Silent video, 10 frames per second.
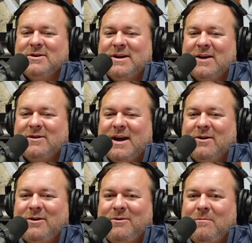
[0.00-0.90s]
a dash of that,
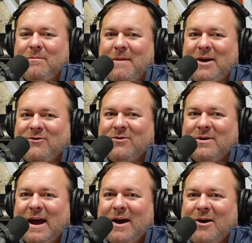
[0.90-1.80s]
or you measure
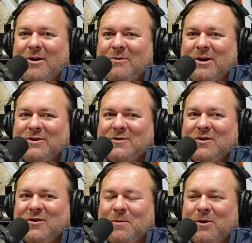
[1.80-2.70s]
it out where it's
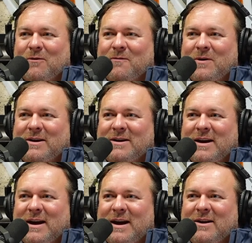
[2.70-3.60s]
just perfect
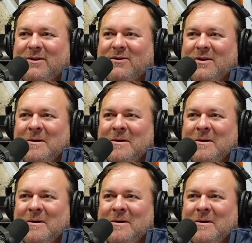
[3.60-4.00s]
and,